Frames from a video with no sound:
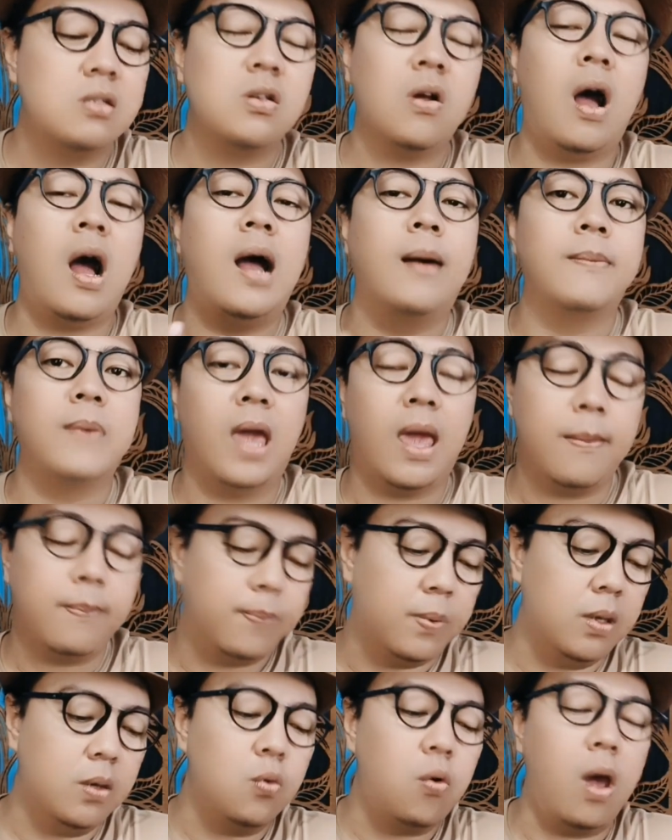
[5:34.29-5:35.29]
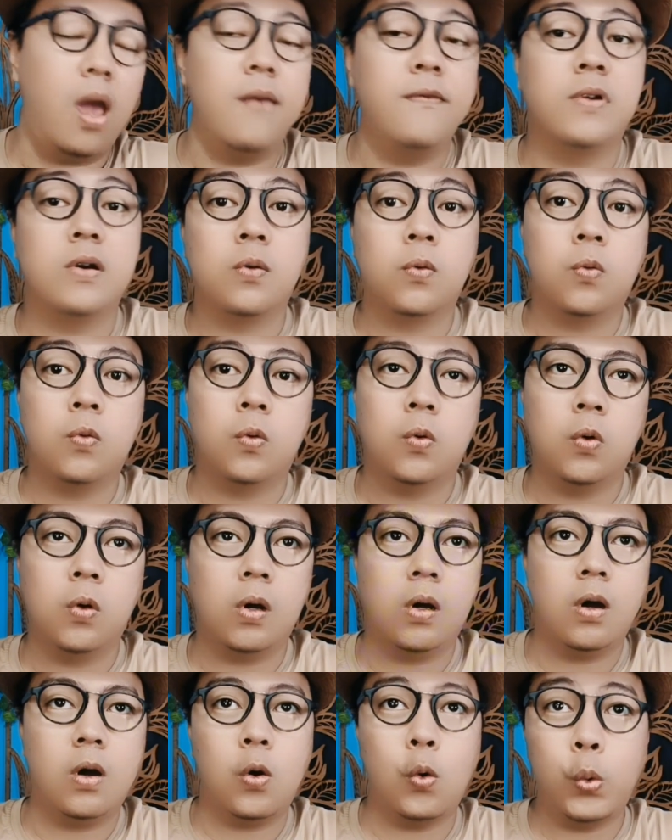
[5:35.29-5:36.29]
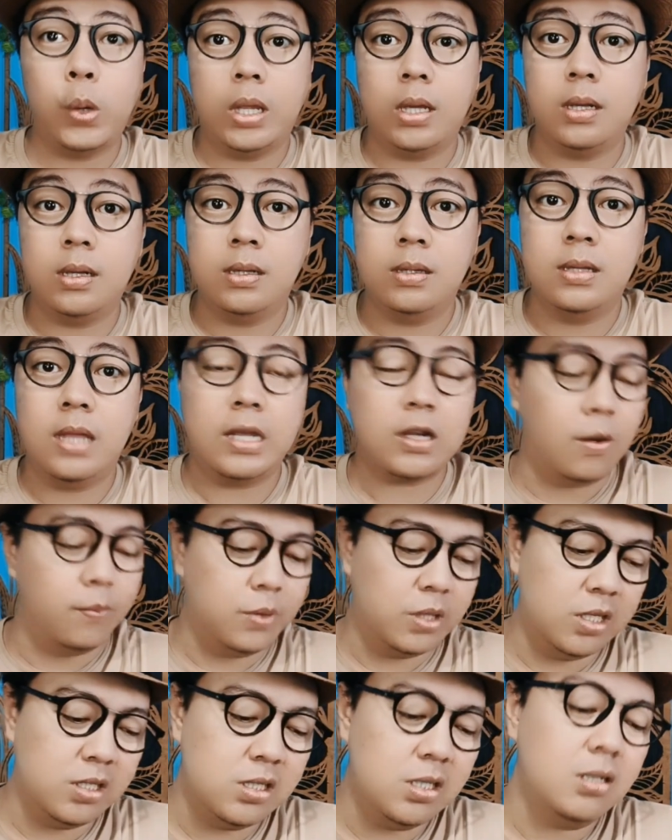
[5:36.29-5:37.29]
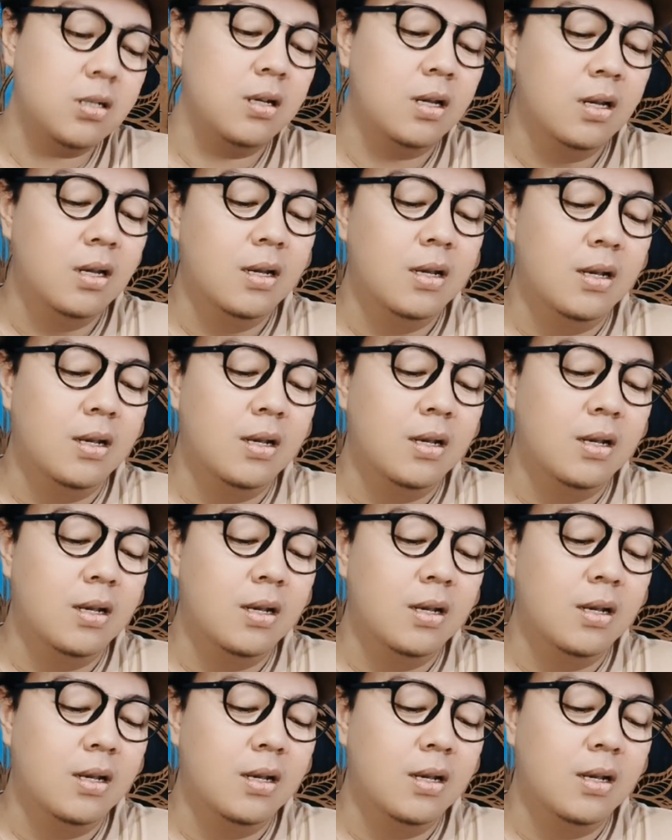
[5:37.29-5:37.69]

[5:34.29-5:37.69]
So I'm happy whoever win that competition.